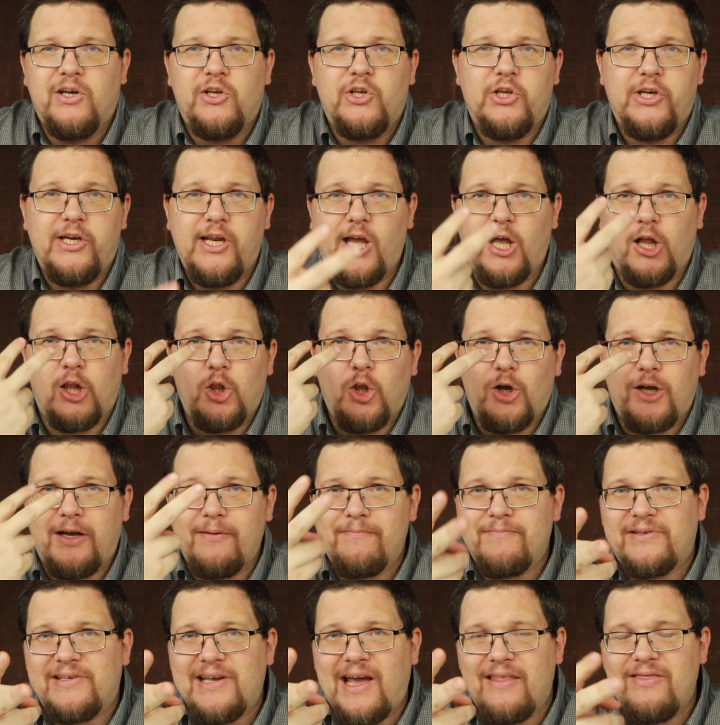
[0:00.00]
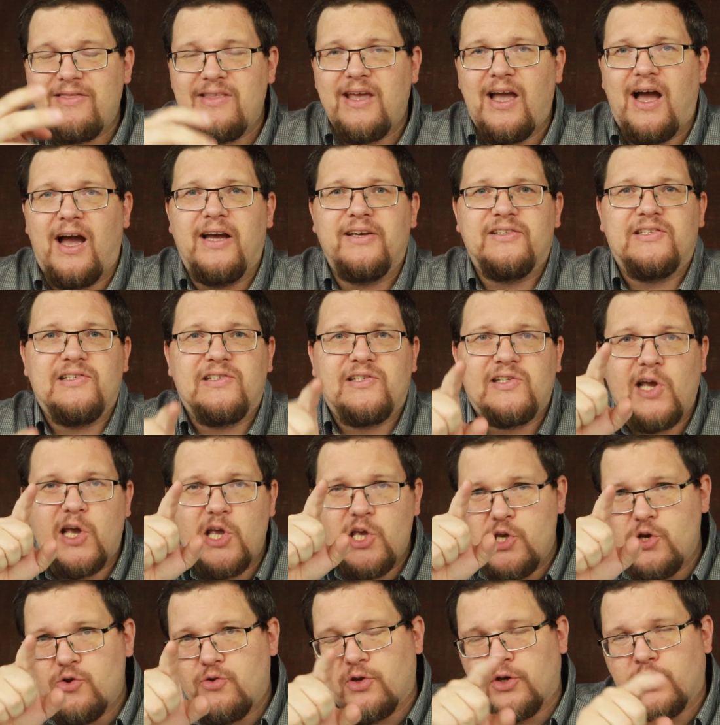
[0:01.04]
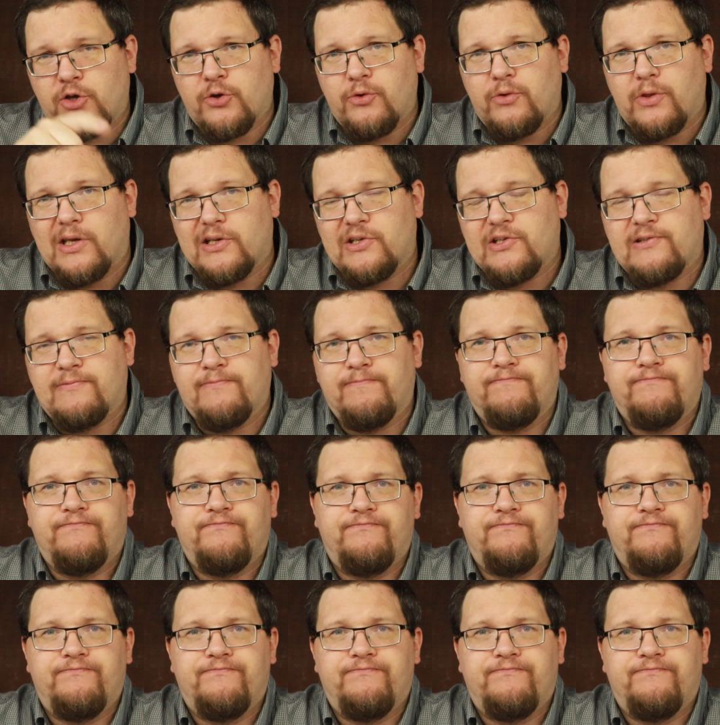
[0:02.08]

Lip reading: You need to look them dead in the eyes and say, you can do this.